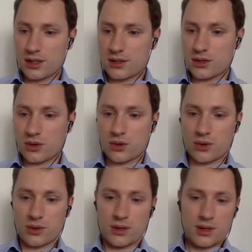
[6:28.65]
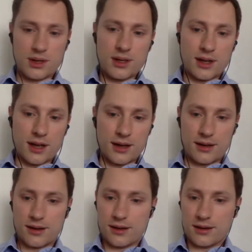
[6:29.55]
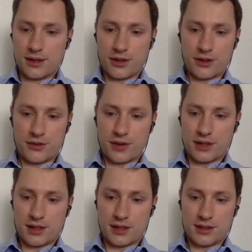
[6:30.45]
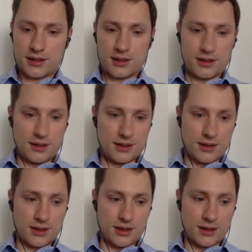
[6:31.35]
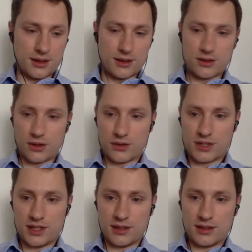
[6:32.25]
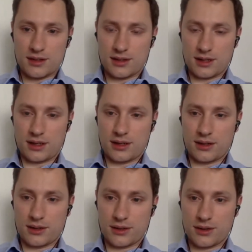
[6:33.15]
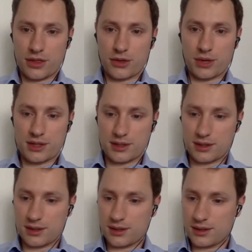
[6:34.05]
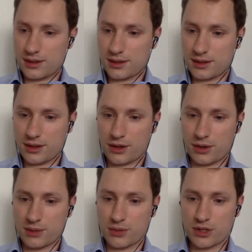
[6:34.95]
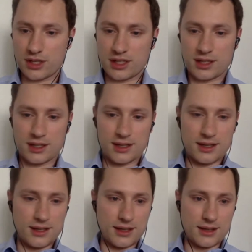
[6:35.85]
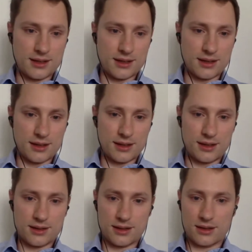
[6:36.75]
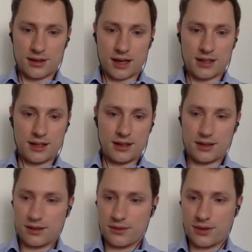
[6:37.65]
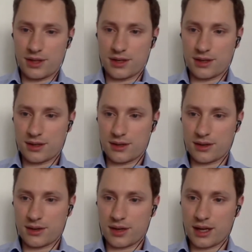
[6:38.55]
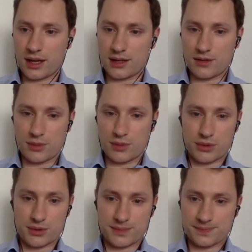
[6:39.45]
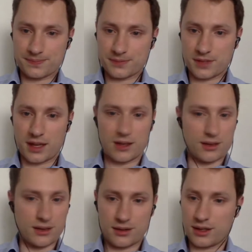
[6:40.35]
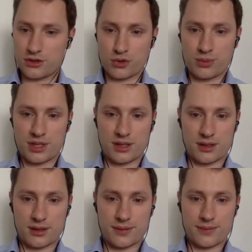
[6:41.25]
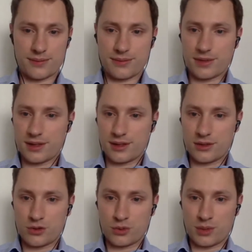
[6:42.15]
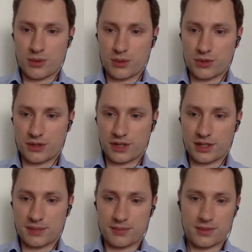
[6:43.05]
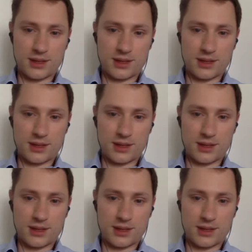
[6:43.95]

So and uh, the author find that this uh, sort of skill, like uh, threat threat modeling, is is lacking within AI developers, and and should be should be more motivated.